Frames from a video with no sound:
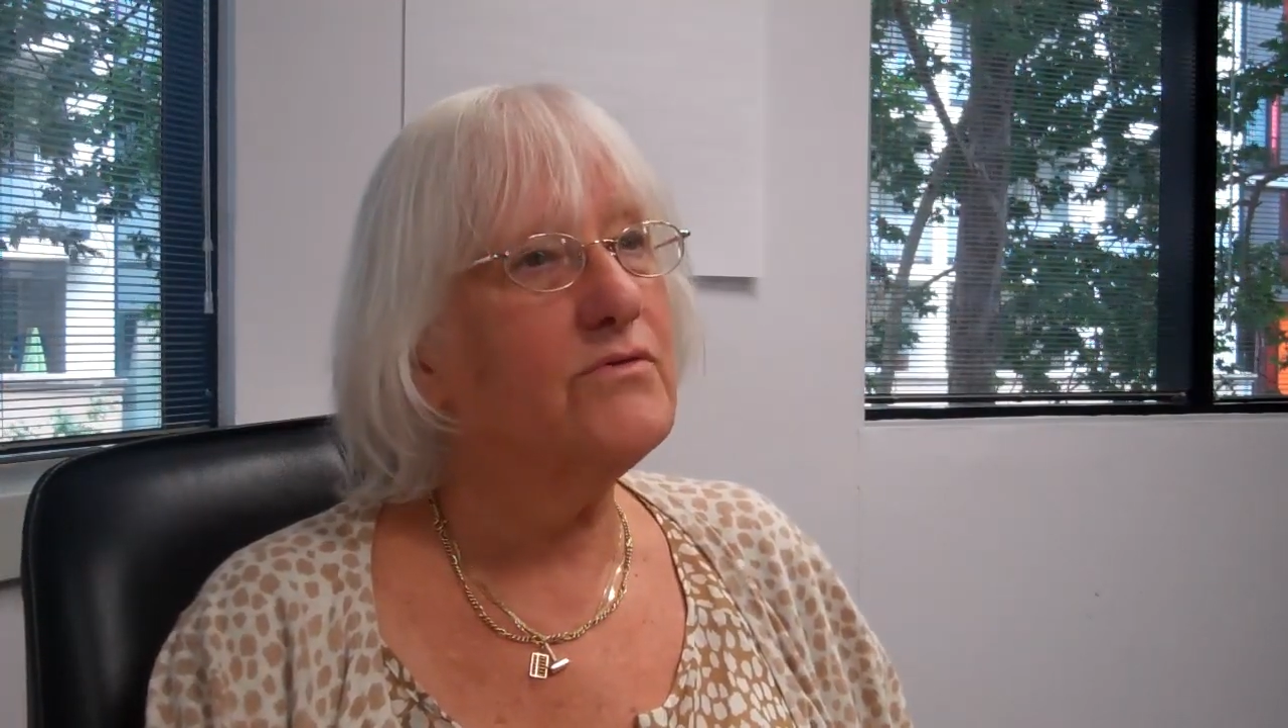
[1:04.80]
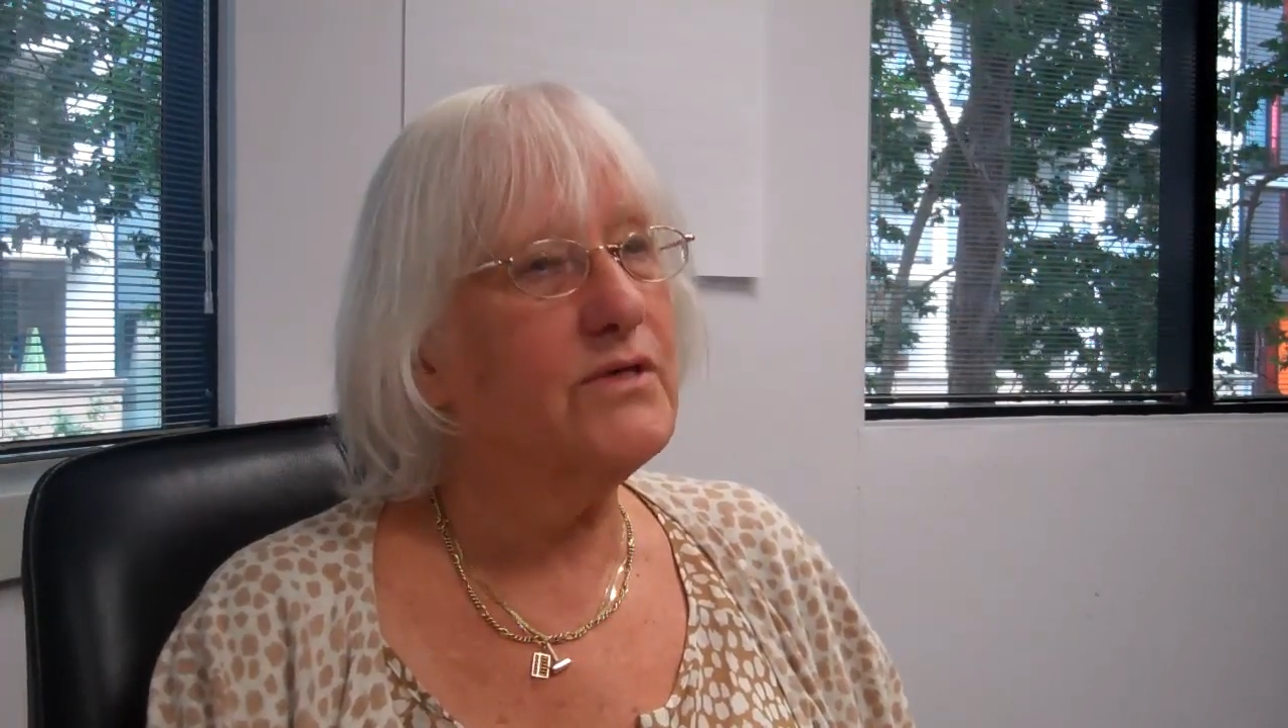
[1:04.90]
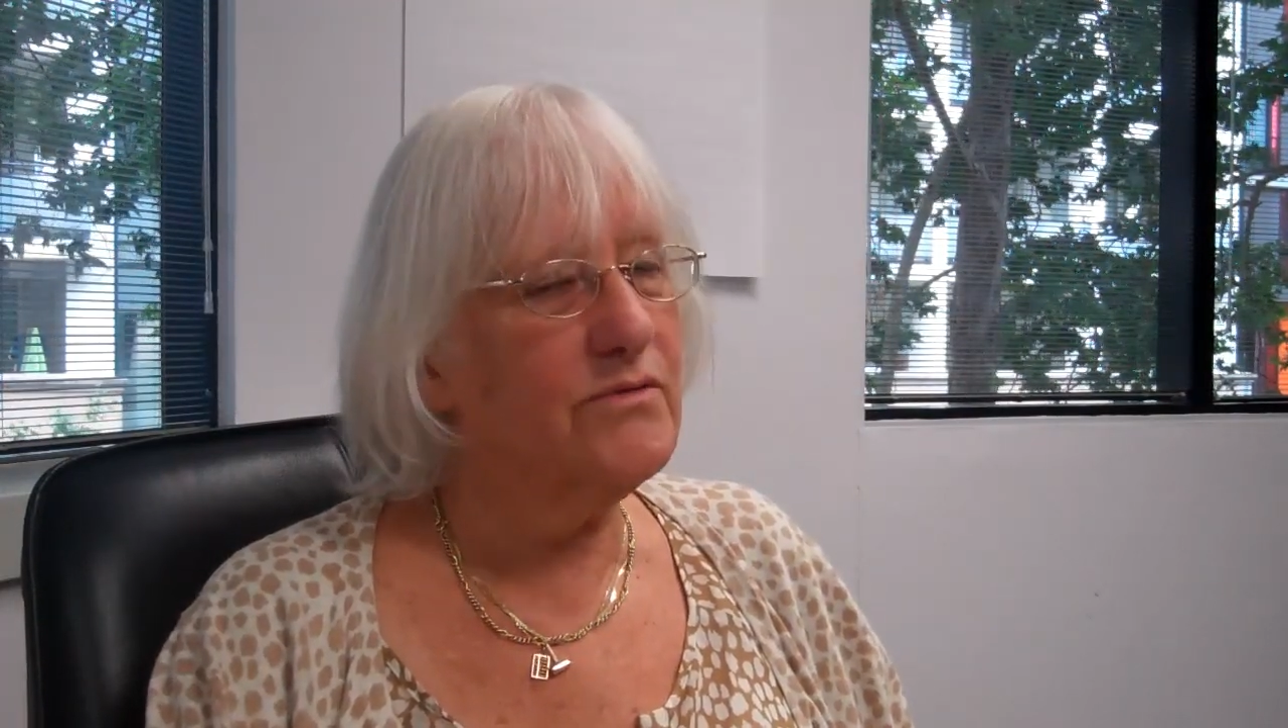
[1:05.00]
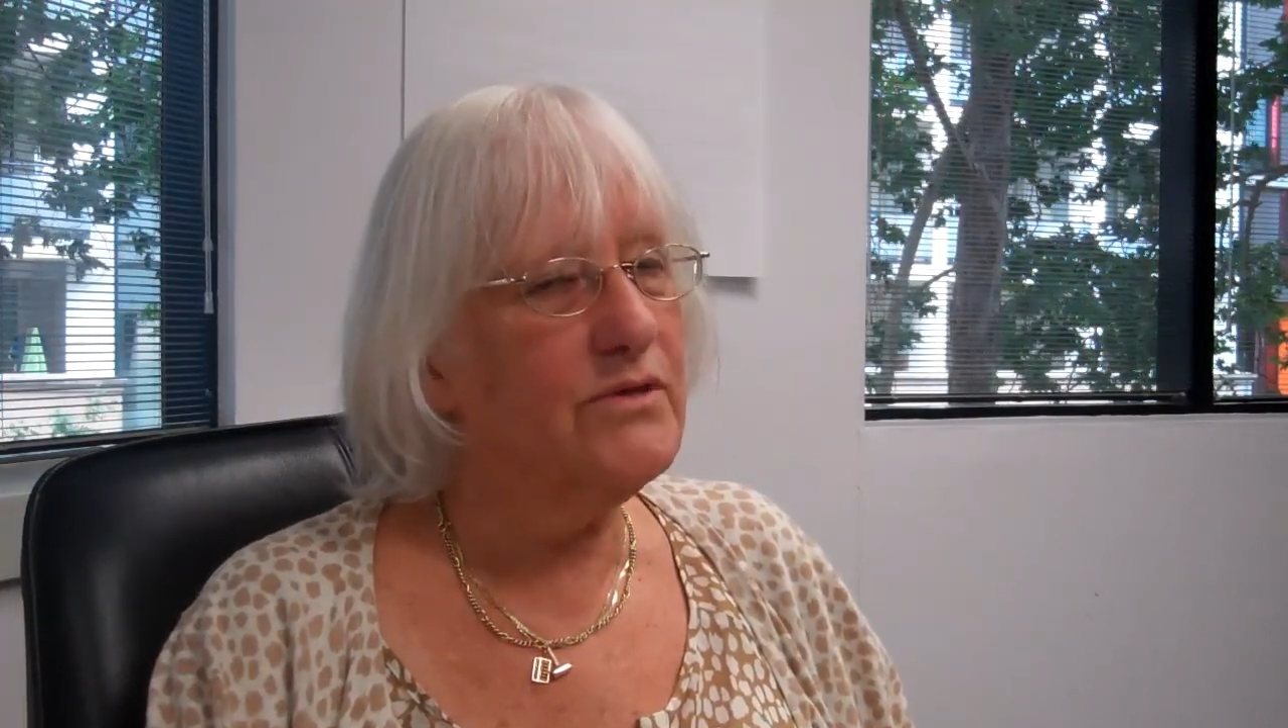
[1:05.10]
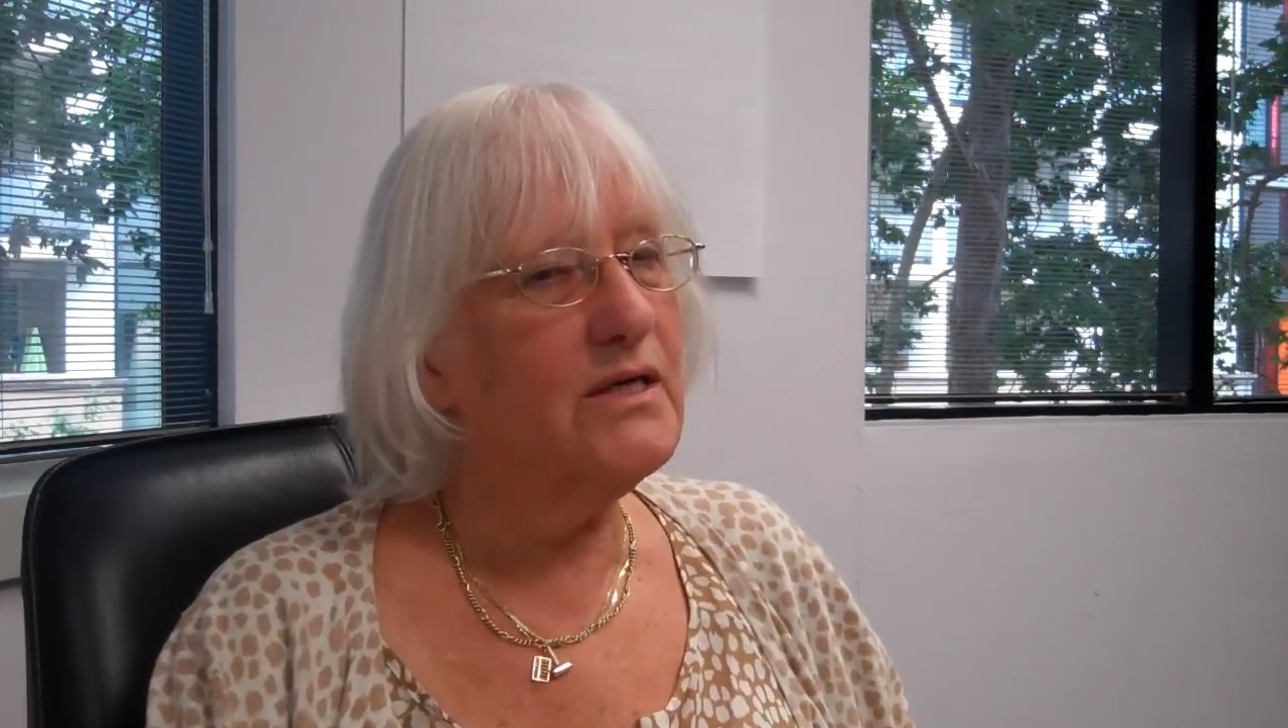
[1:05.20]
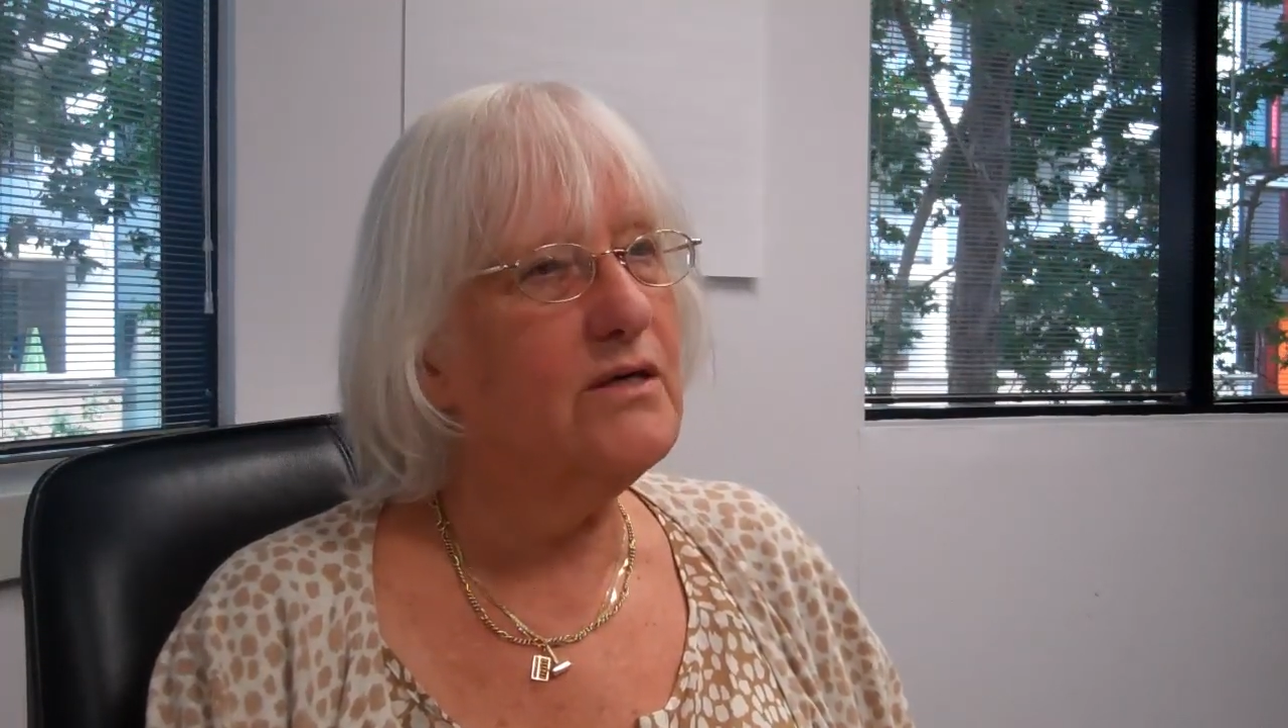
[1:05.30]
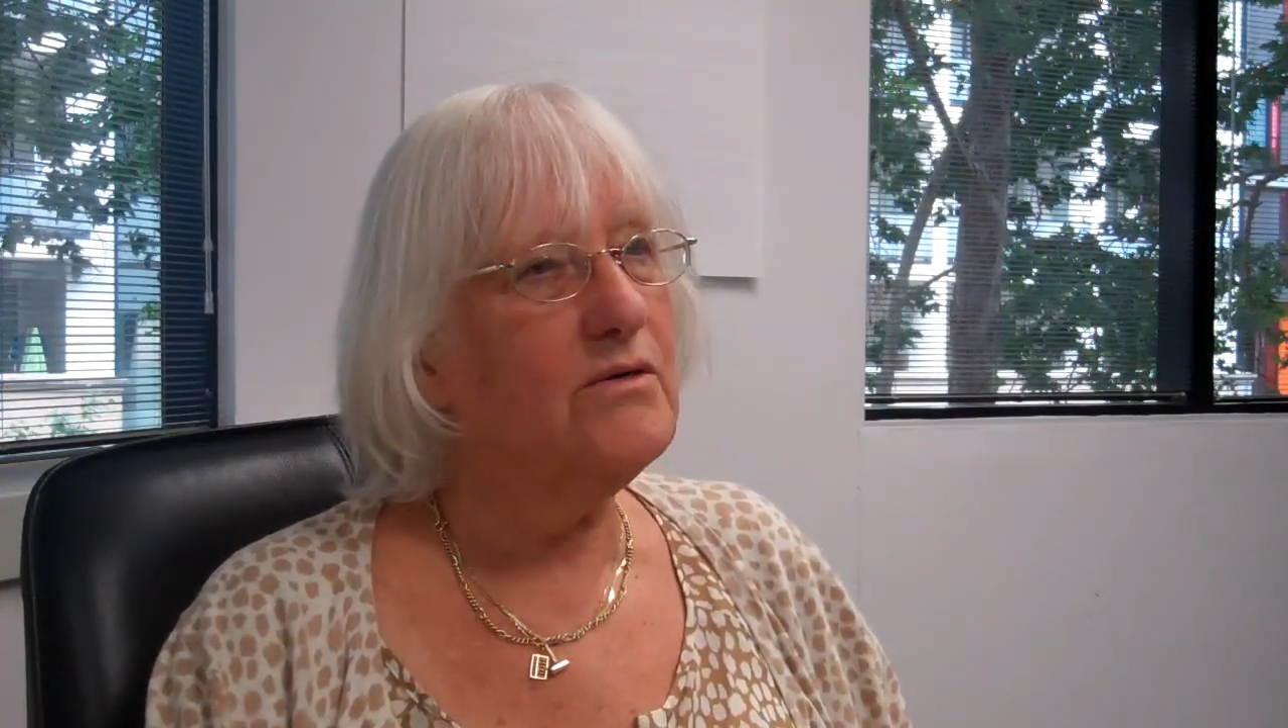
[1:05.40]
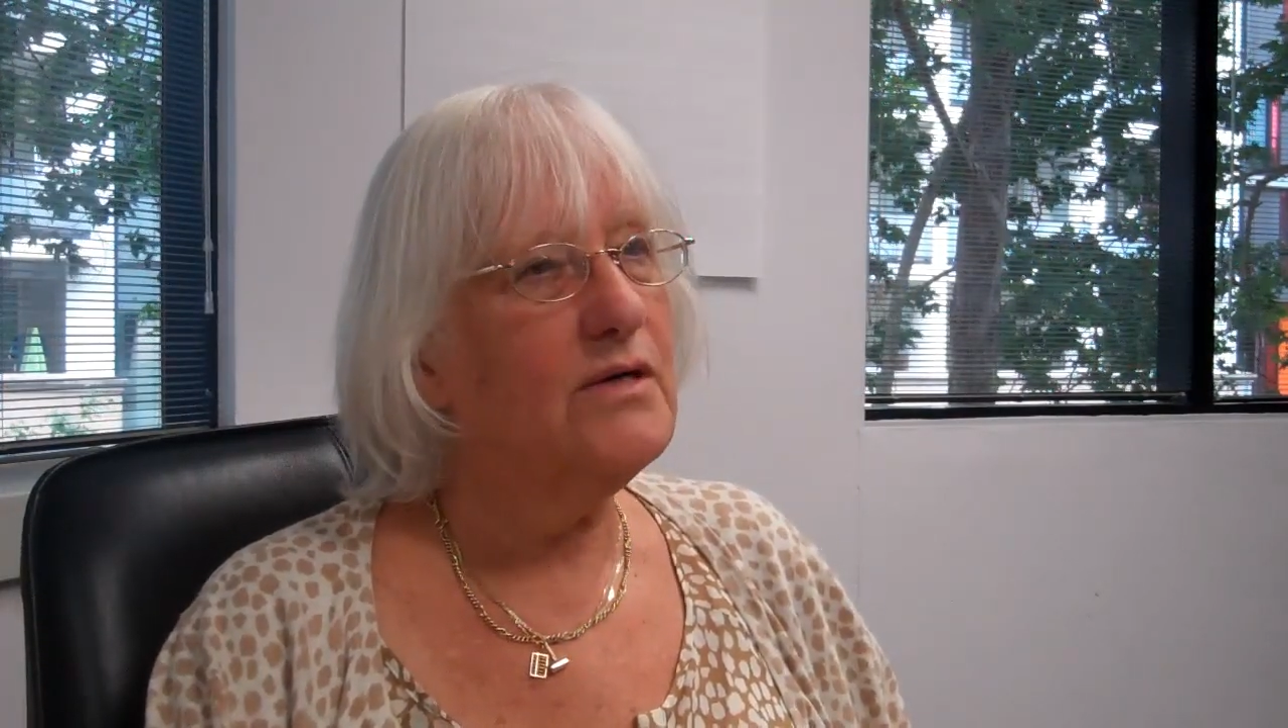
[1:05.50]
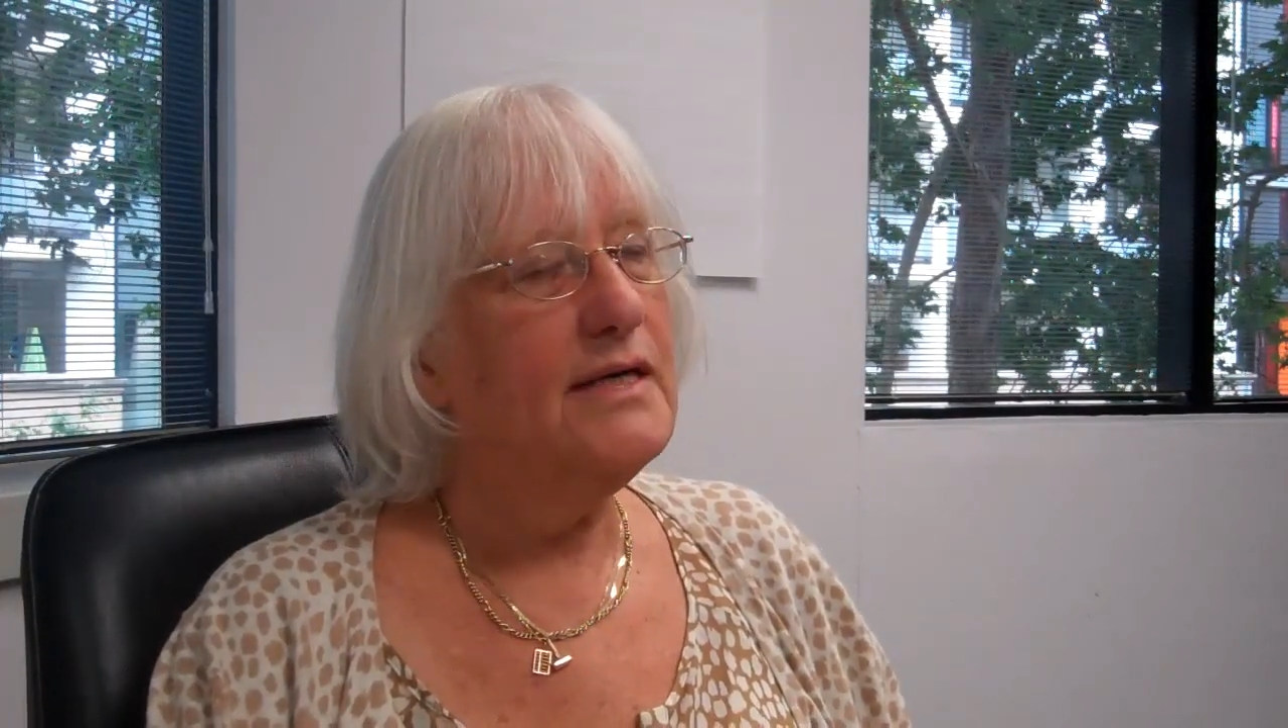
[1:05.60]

don't know.